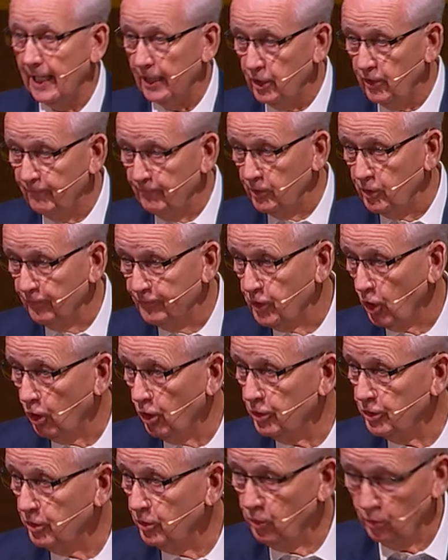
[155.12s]
You've, you've
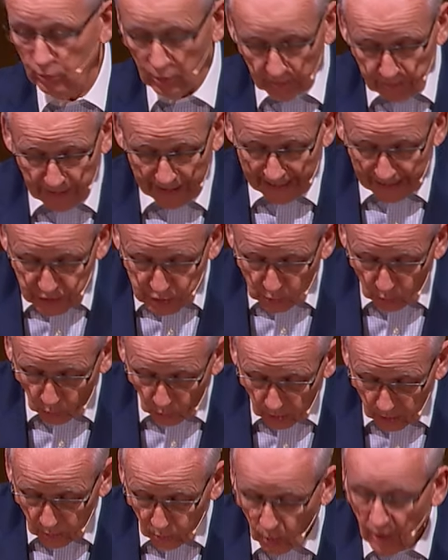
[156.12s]
turned to page
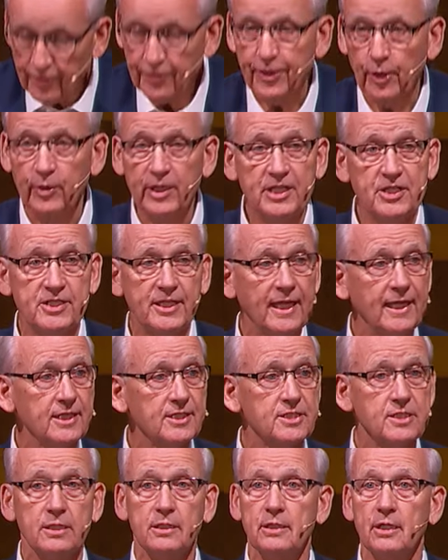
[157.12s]

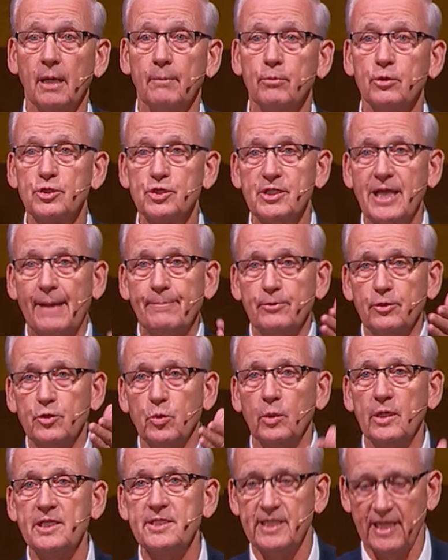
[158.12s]
136, Numbers chapter
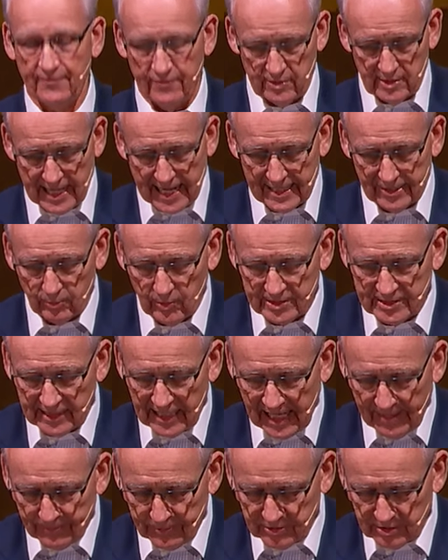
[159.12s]
27, out at West
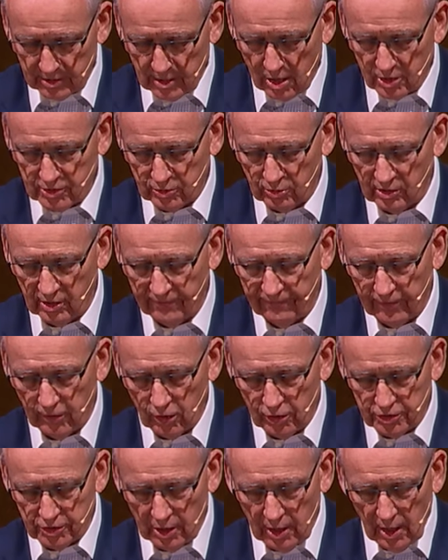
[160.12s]
Campus and also in
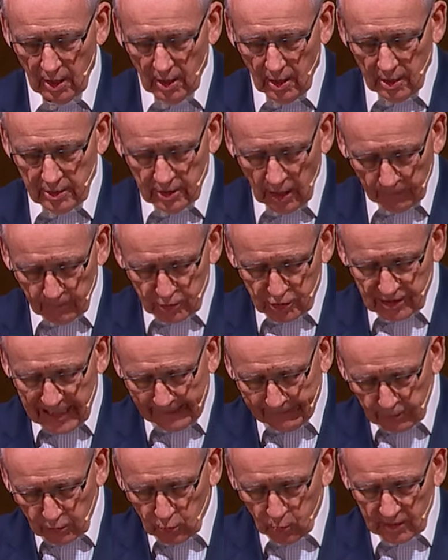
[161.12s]
Converge. Numbers
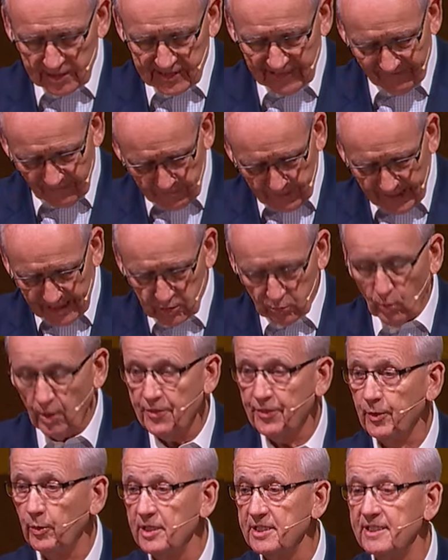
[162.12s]
chapter 27, page
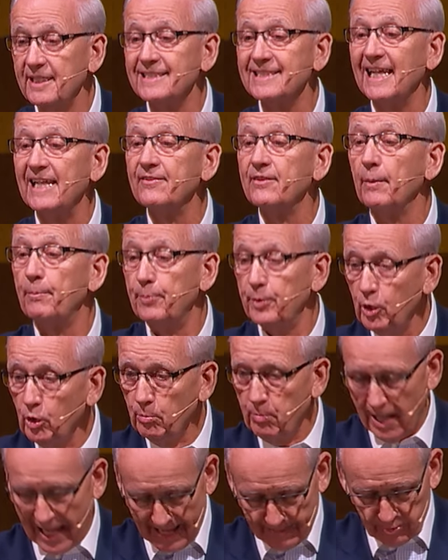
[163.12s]
136 in the Pew
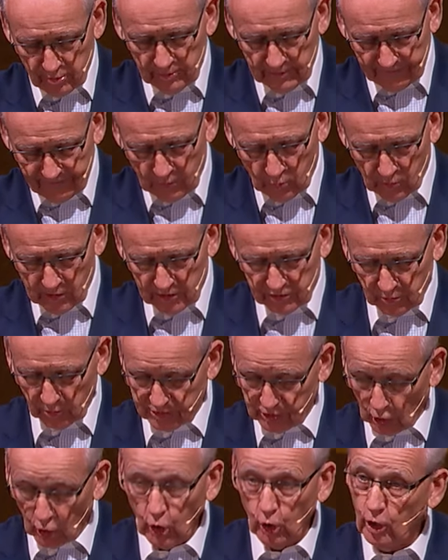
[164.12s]
Bible, if you will. So
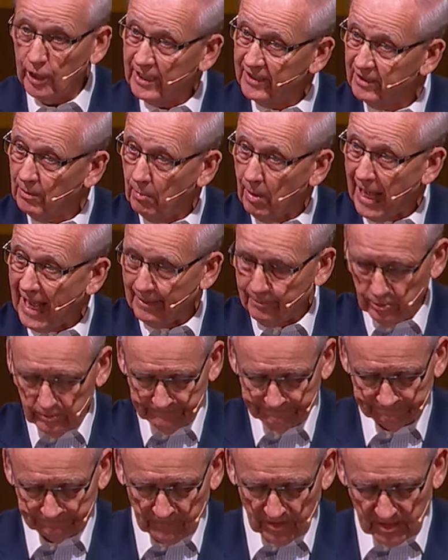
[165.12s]
it's early in the Bible,
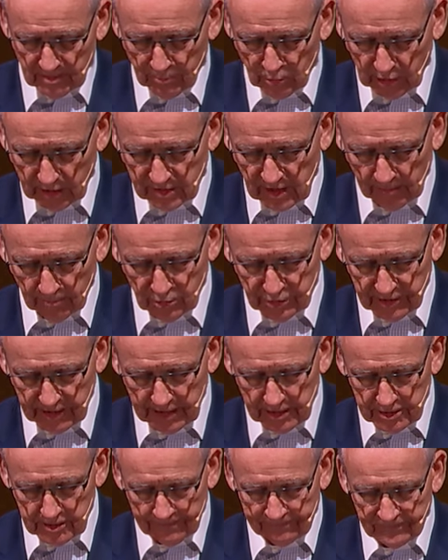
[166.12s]
the book of Numbers
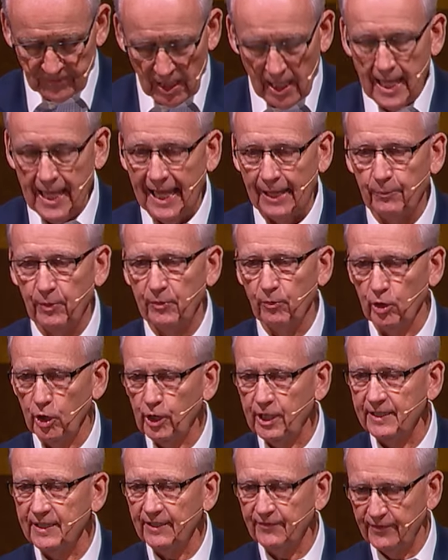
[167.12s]
is. And we were
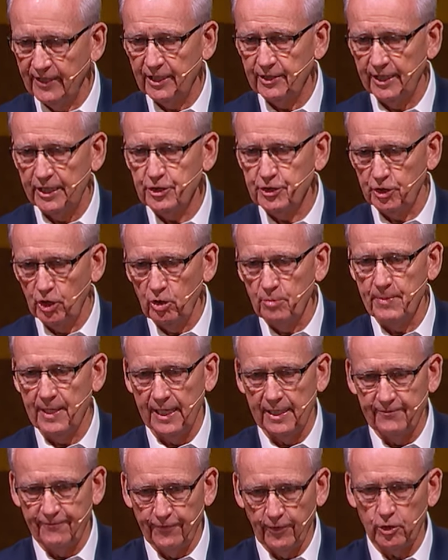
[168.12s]
looking at th- these two
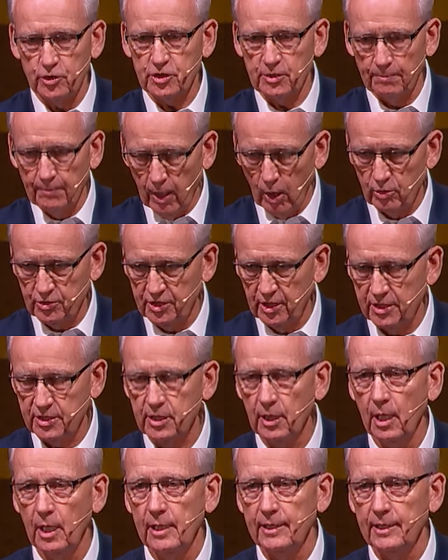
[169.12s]
men. First, Moses.